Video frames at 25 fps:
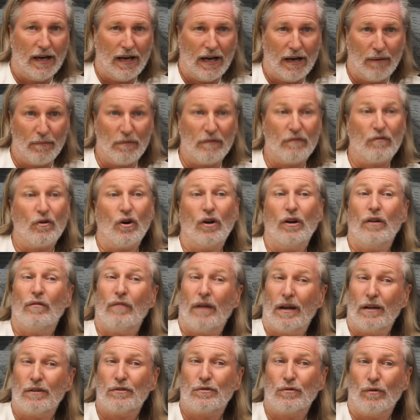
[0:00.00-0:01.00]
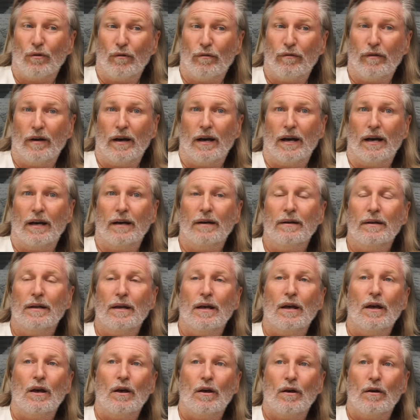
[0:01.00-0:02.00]
And we've got it right so far.
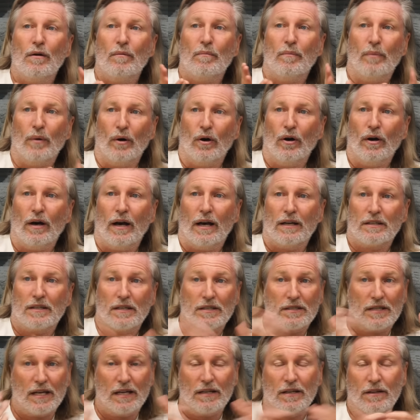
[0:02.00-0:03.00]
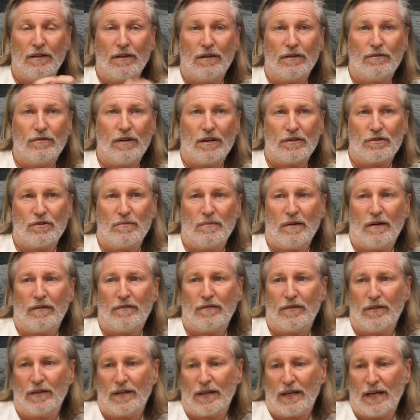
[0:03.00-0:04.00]
But as I said in the dressing room
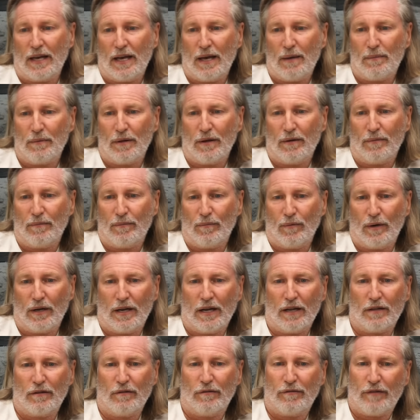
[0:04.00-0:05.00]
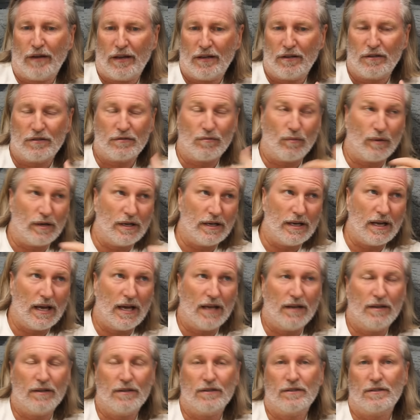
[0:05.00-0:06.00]
after the game, that when our defenders are winning
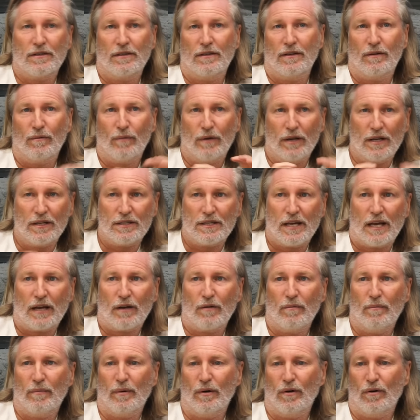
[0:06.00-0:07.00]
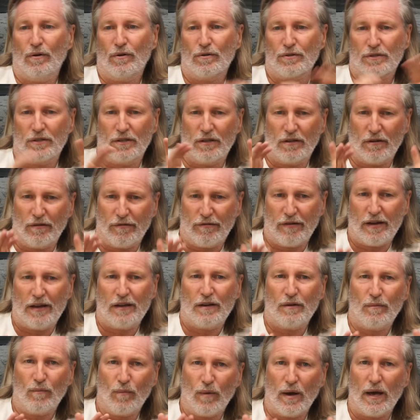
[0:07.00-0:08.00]
headers and they're winning second balls and they're
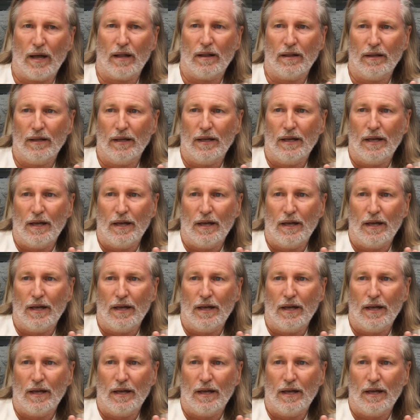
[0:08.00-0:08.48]
defending well,